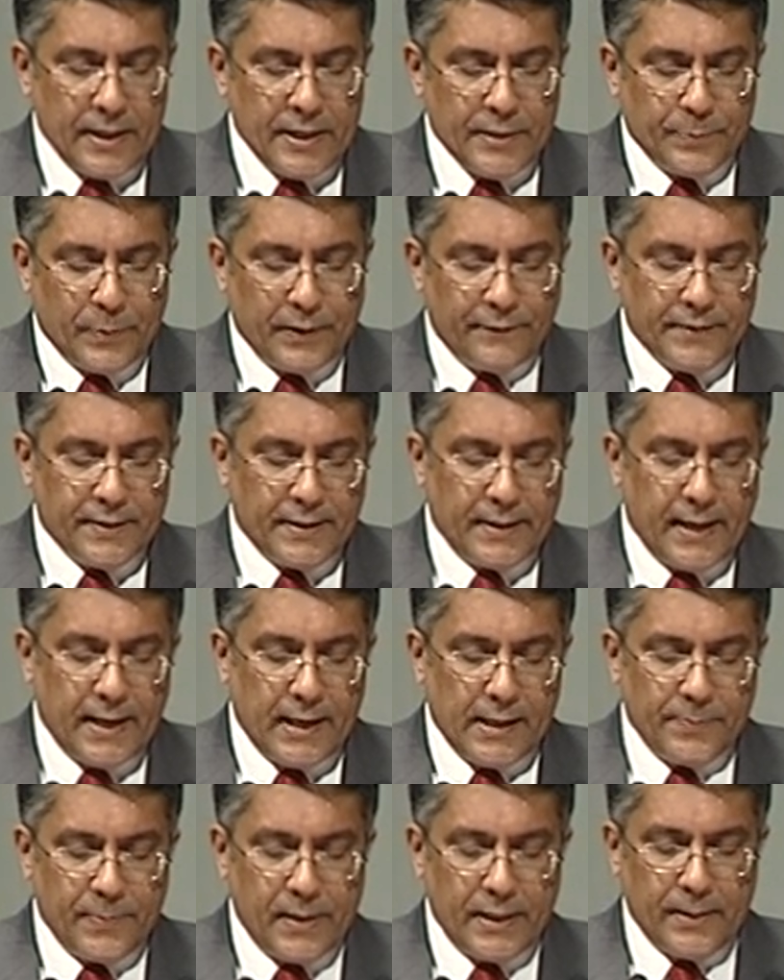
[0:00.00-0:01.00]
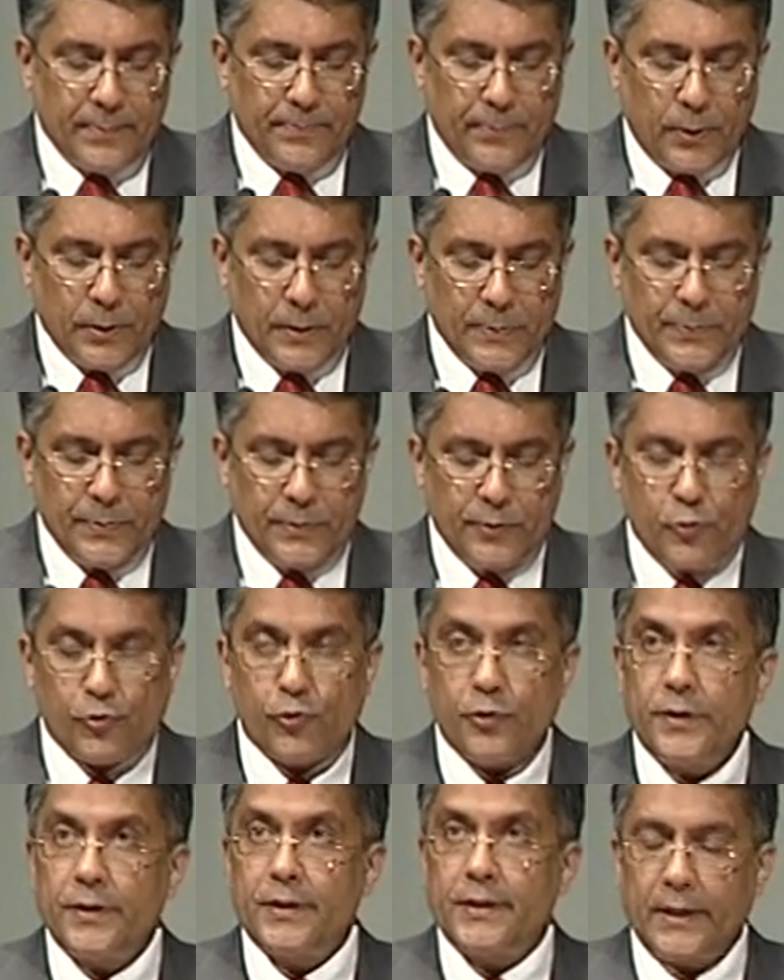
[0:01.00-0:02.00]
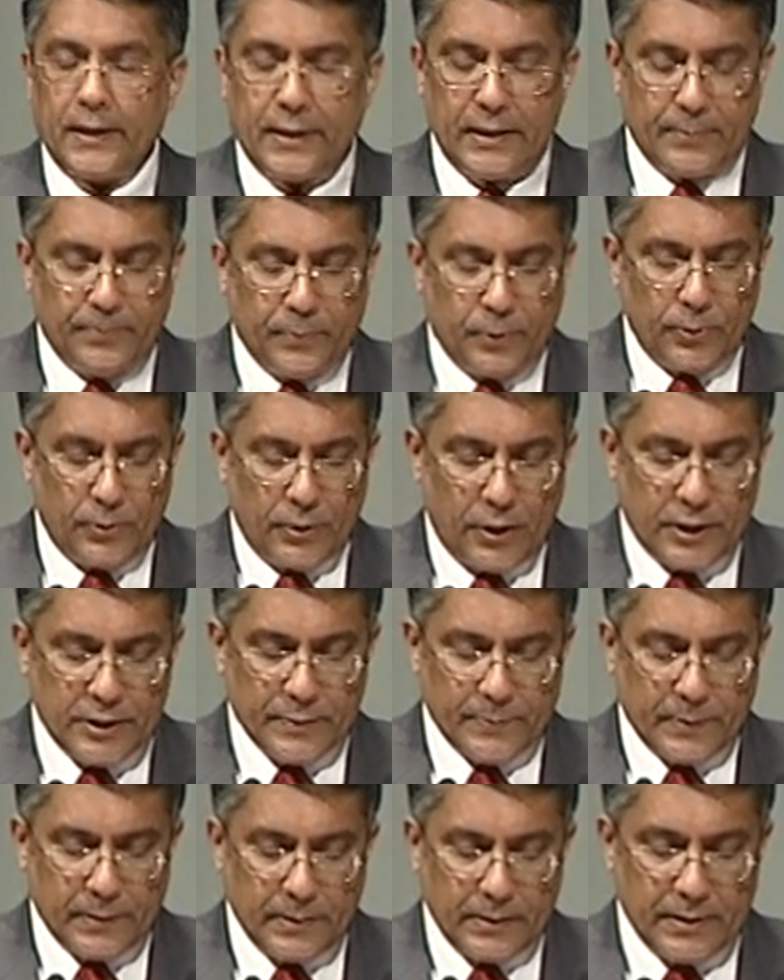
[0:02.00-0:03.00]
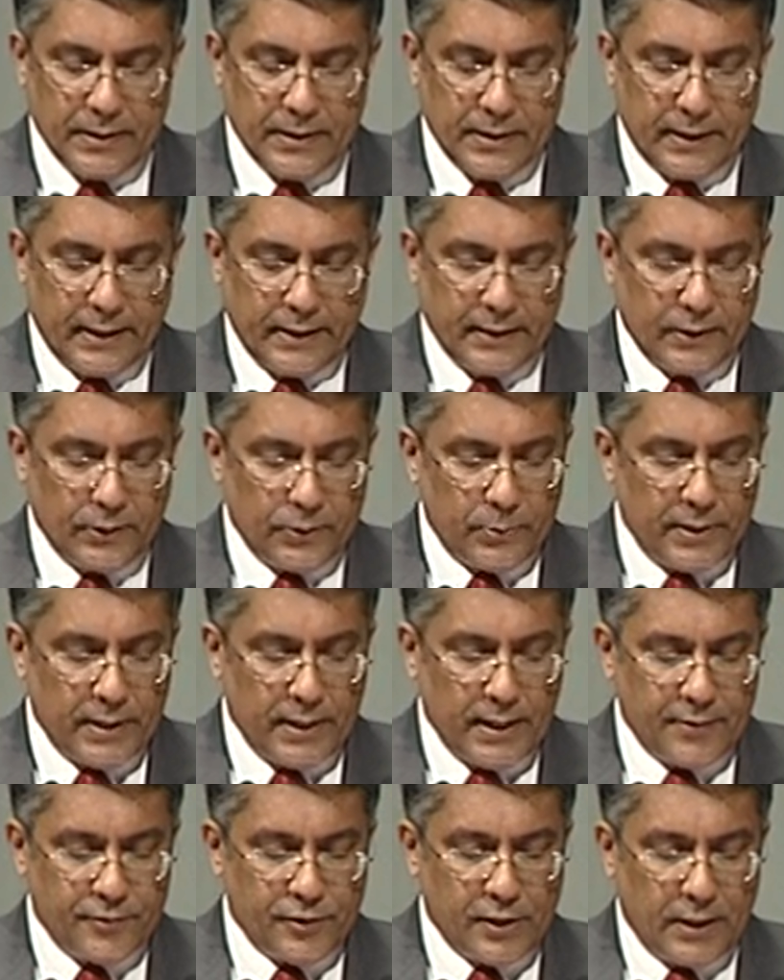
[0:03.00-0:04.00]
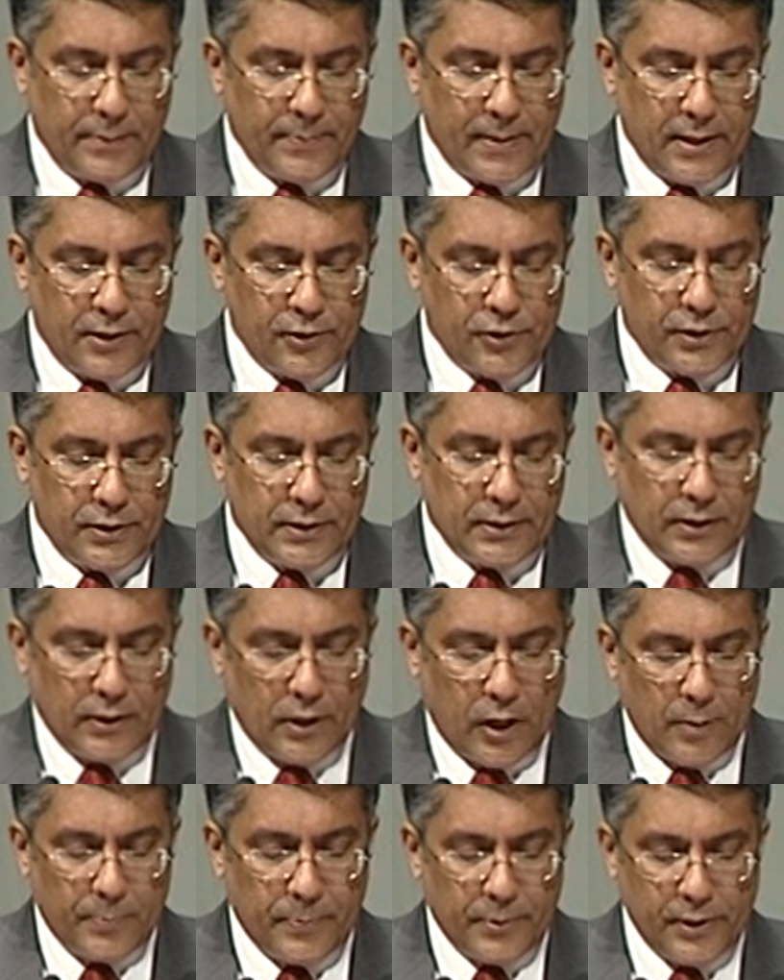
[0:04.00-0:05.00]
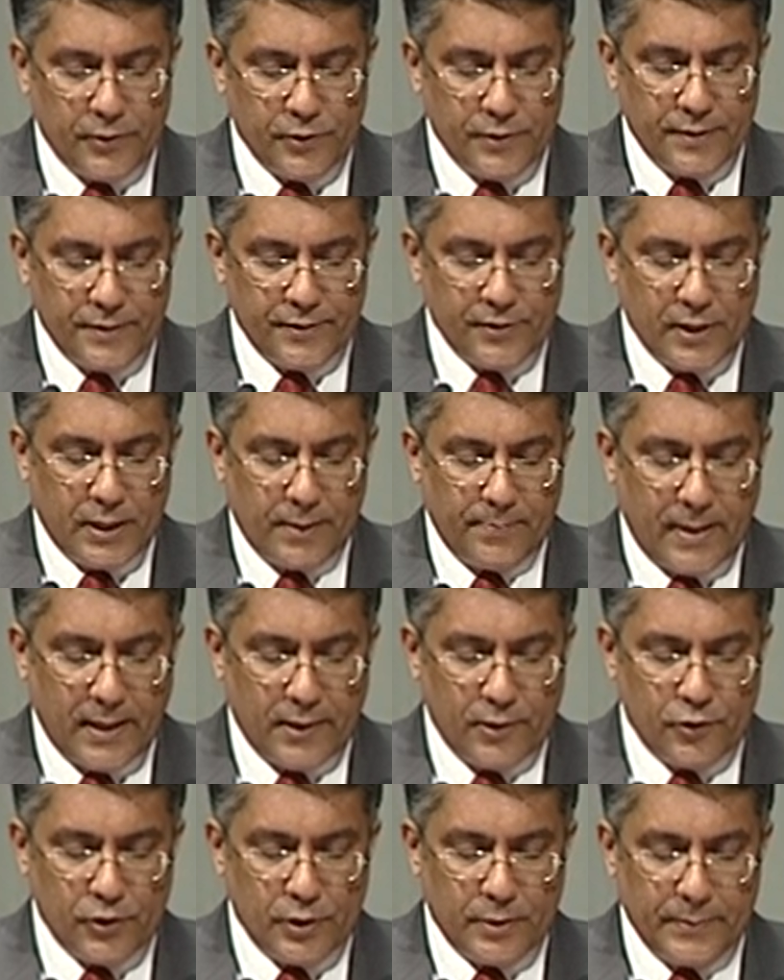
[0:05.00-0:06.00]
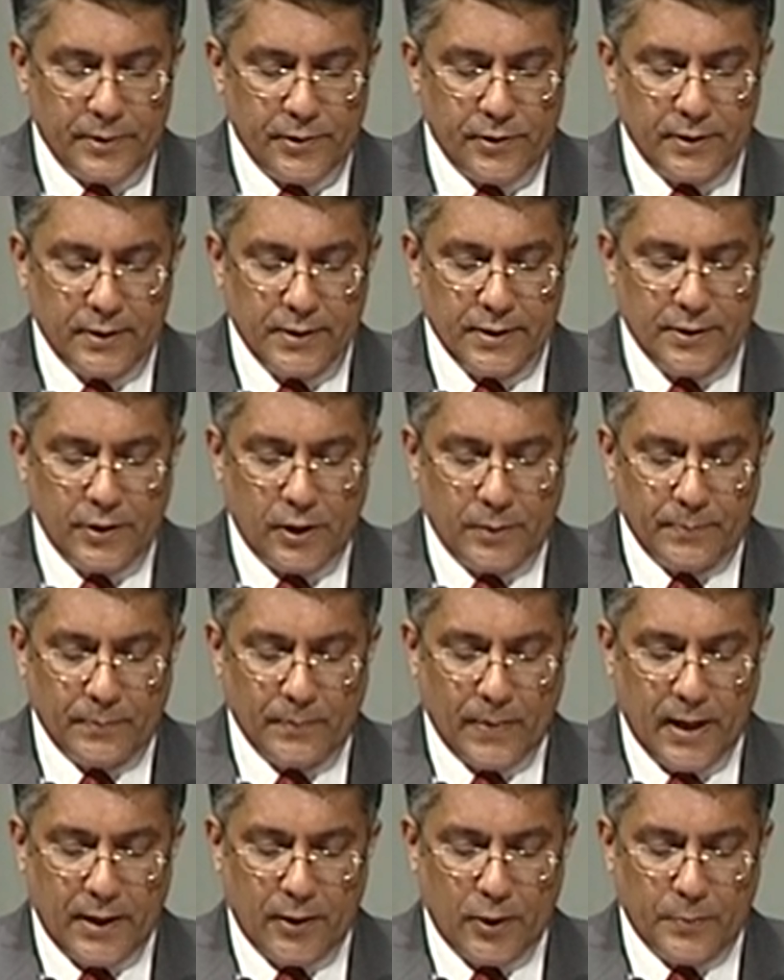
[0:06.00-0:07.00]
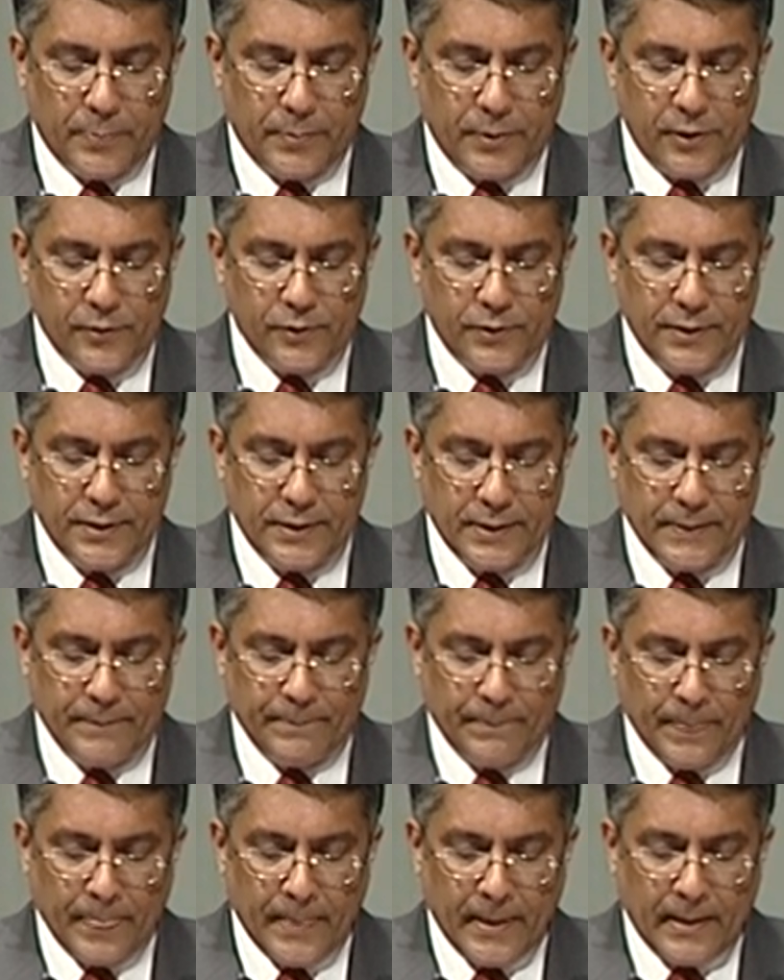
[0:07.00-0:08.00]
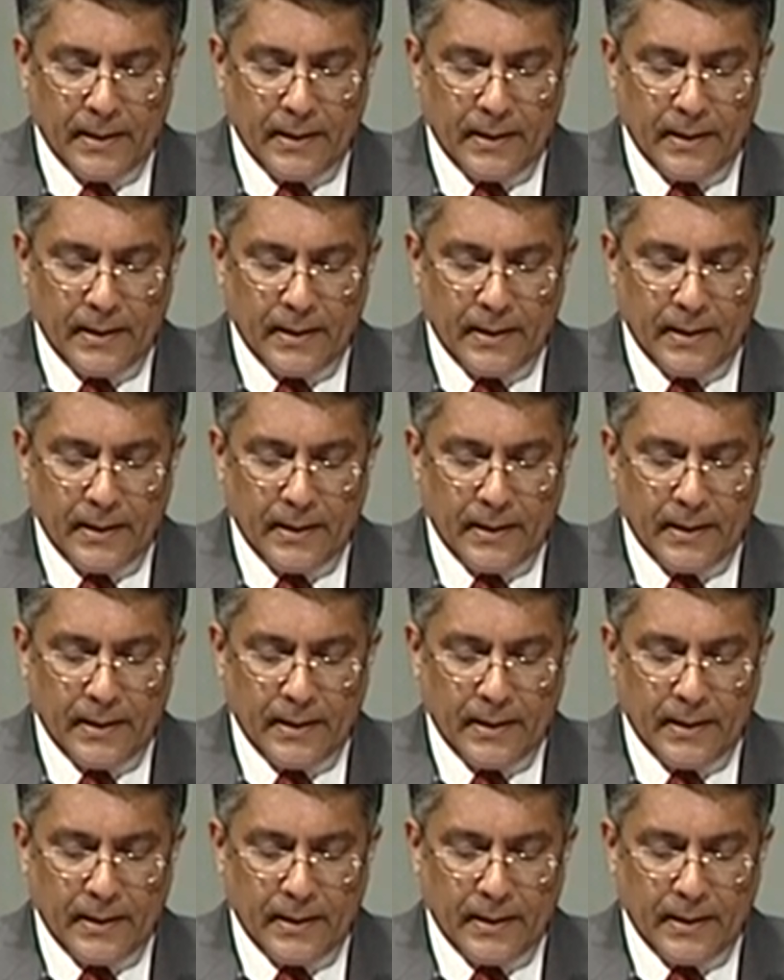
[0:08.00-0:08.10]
He's previously held many important positions in Apollo Hospitals, including as General Manager, Operations and General Manager, Materials and Operations.